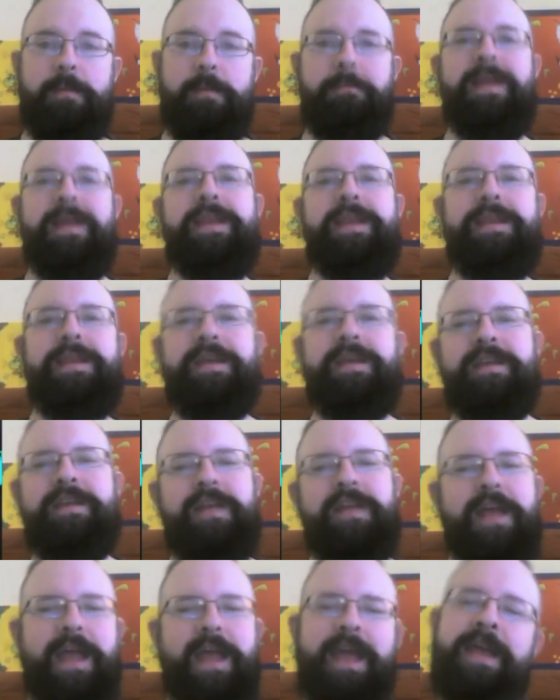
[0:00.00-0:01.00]

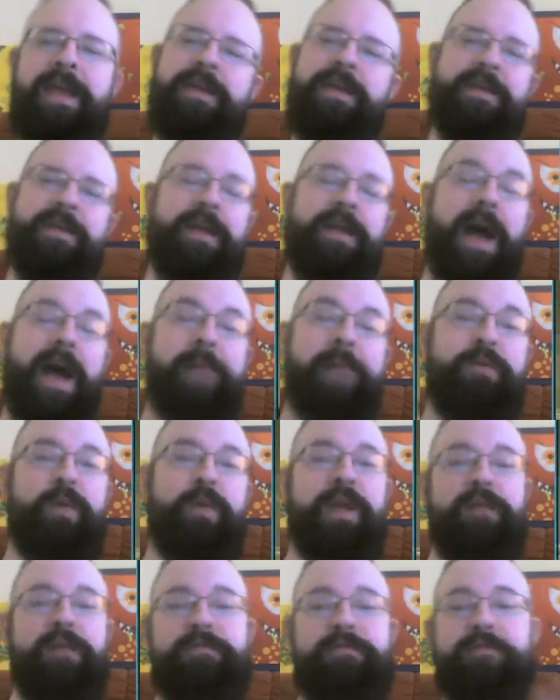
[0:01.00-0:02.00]
Minion In. I'm
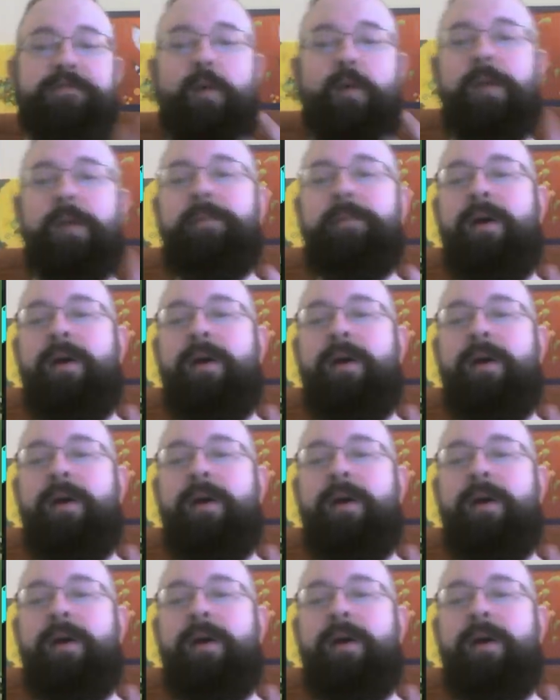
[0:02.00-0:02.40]
doing a four